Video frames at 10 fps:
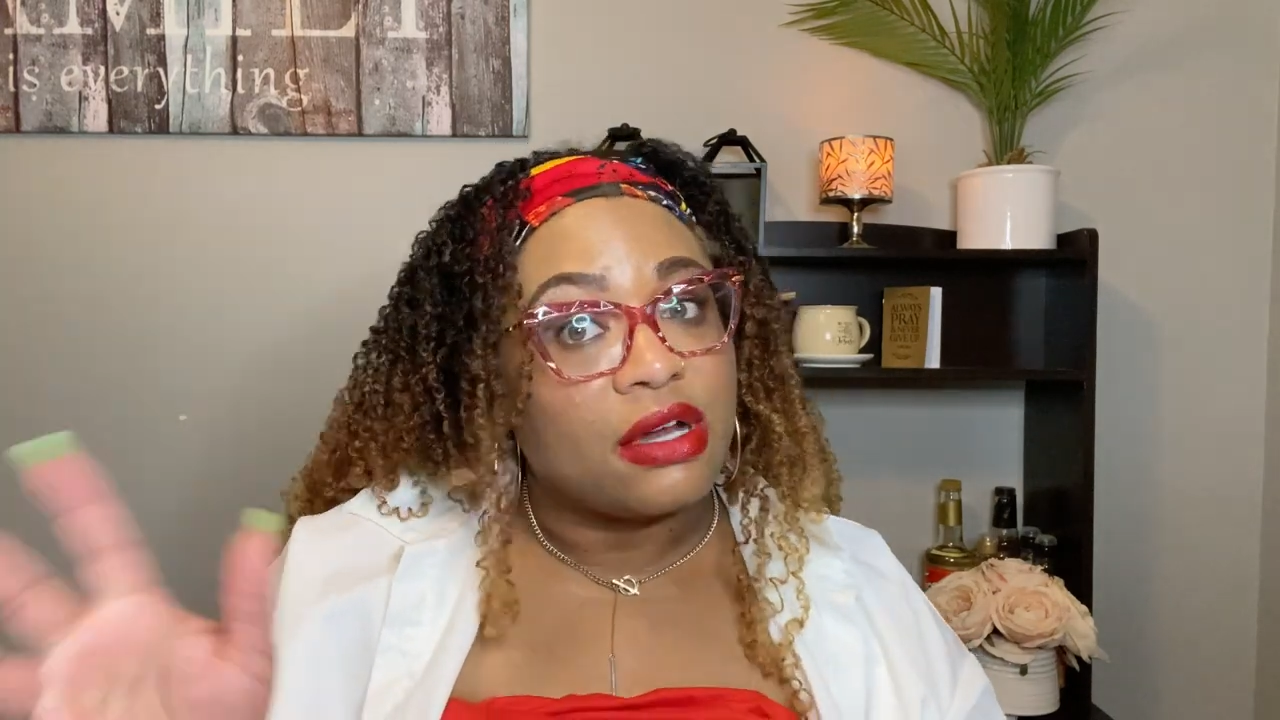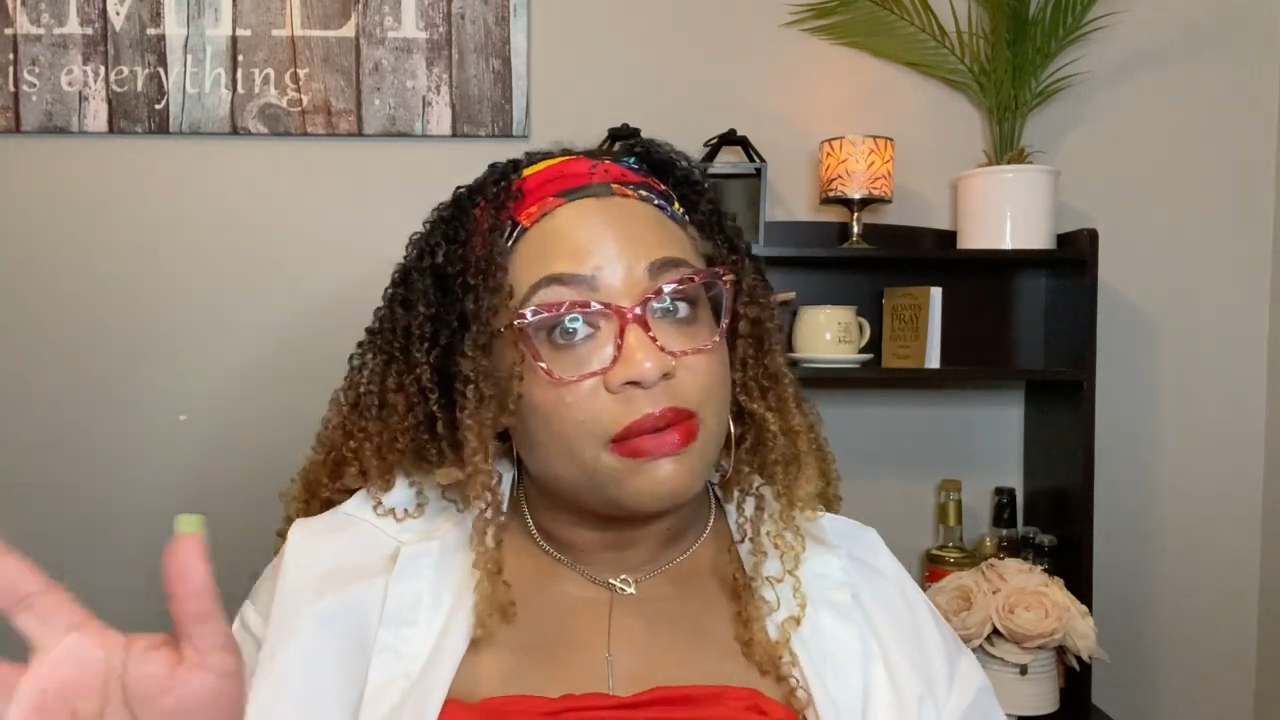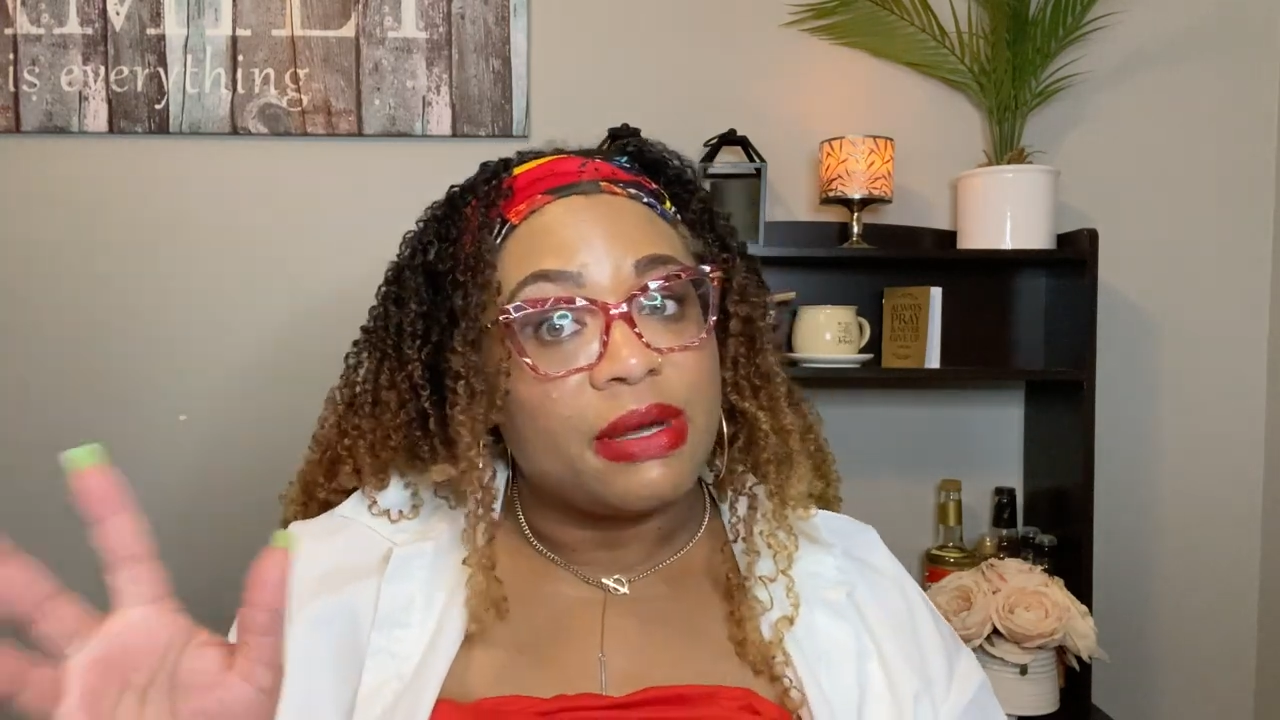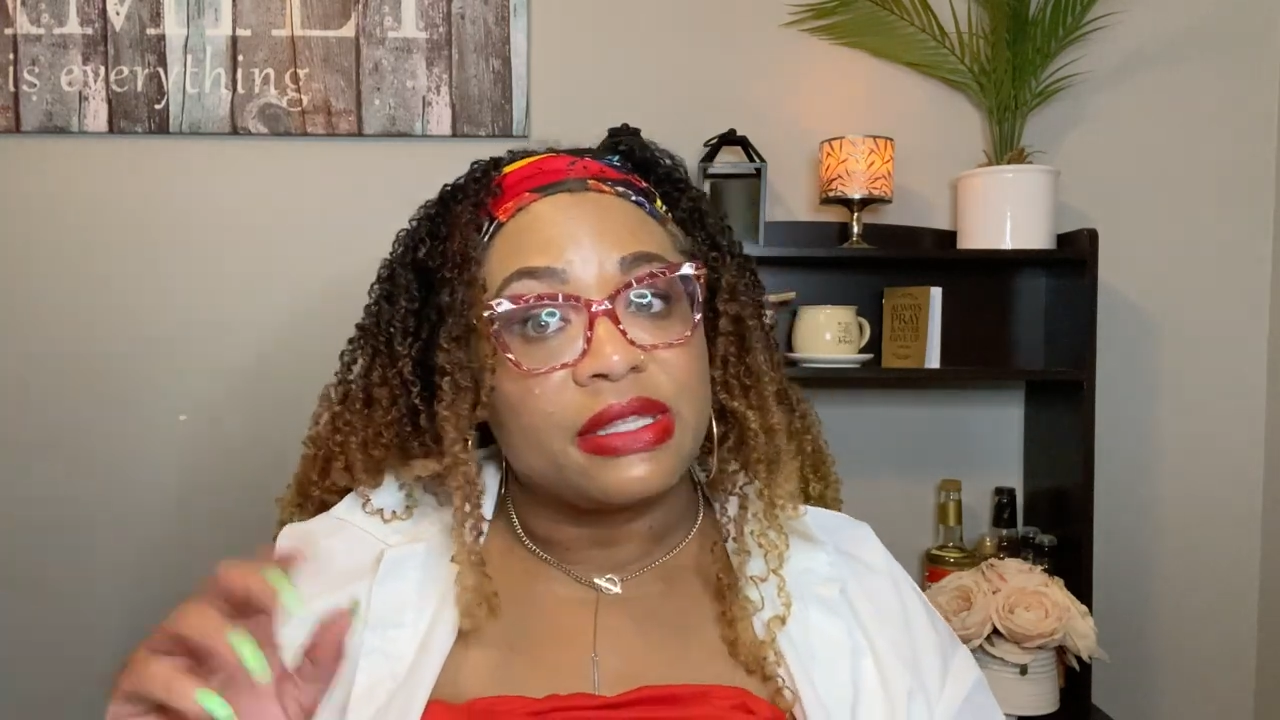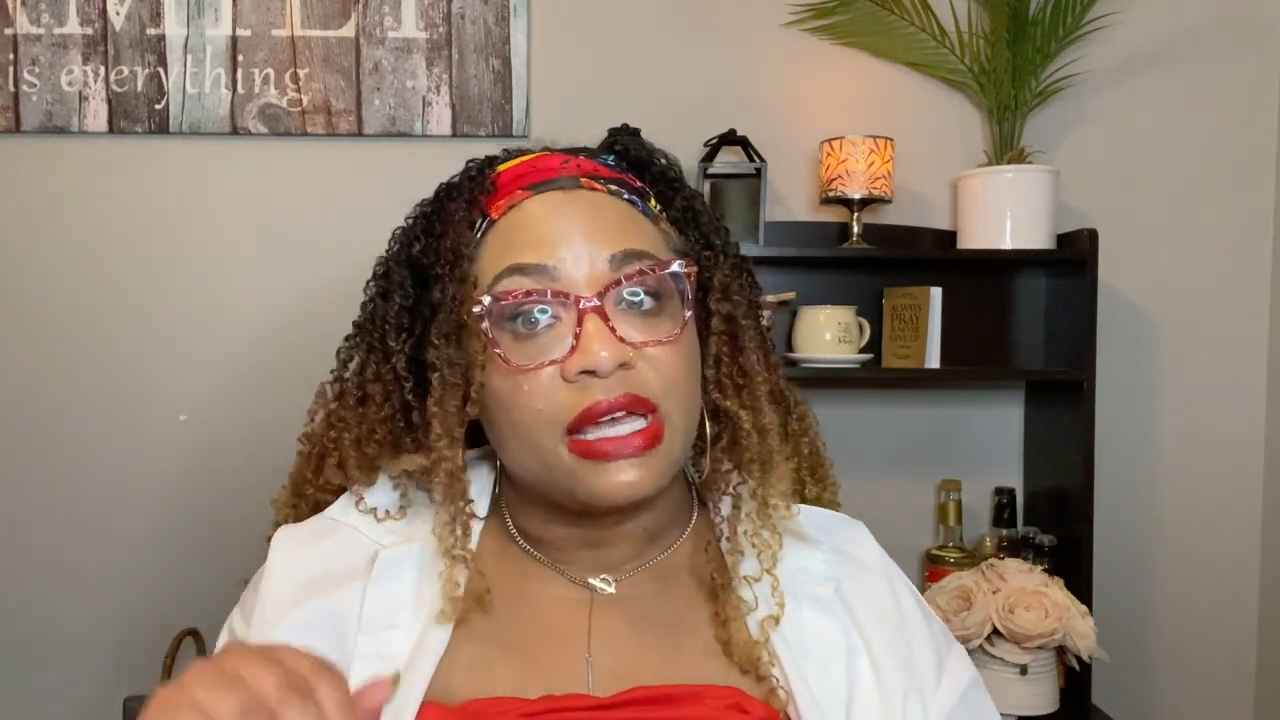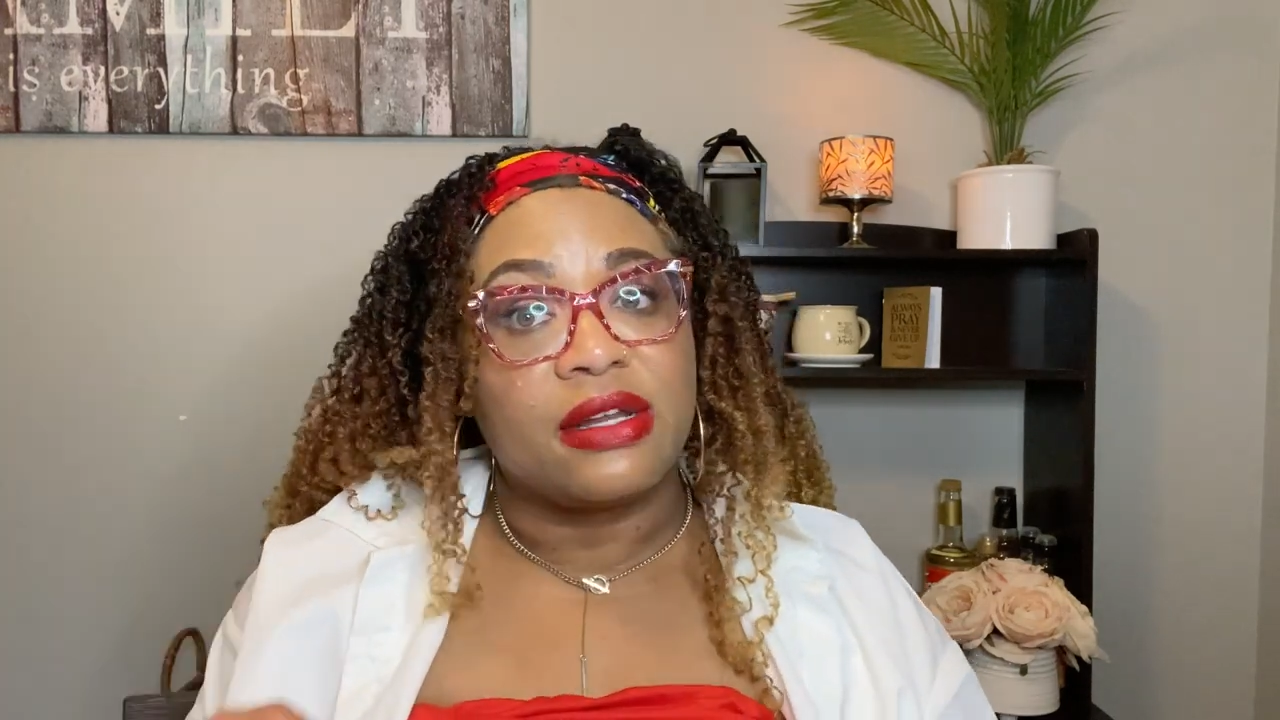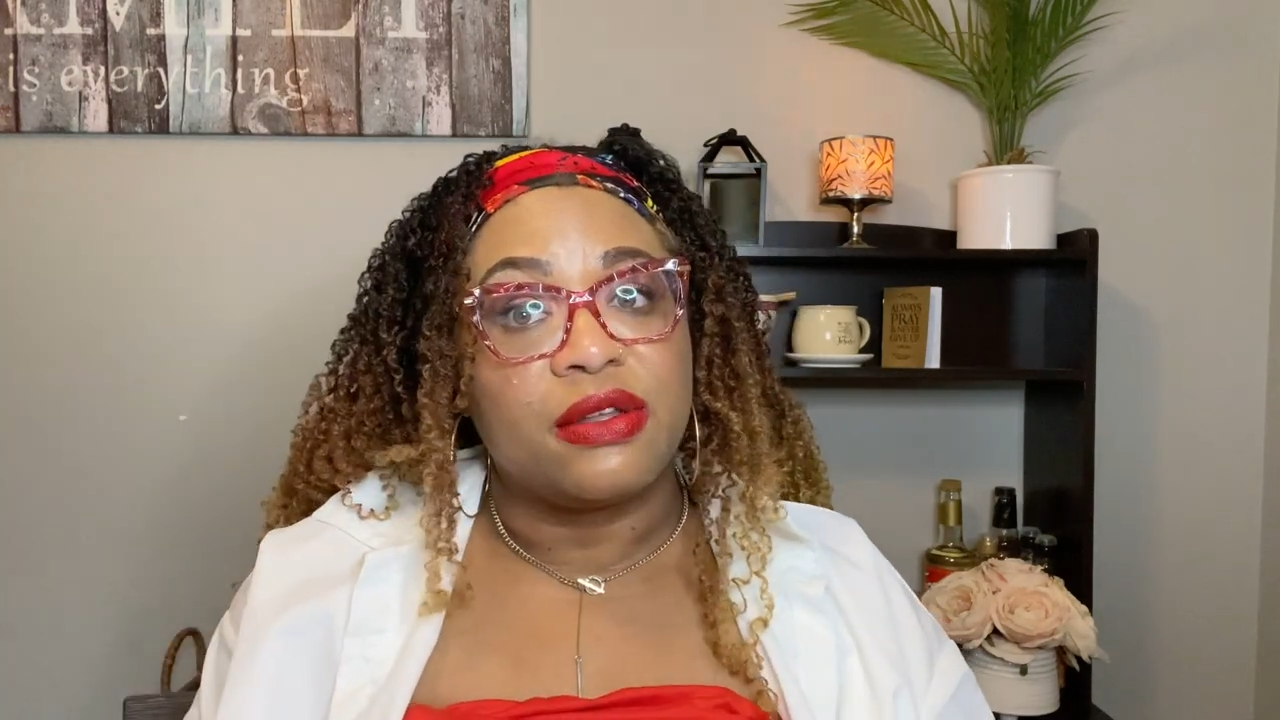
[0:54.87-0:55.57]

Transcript: talk about that a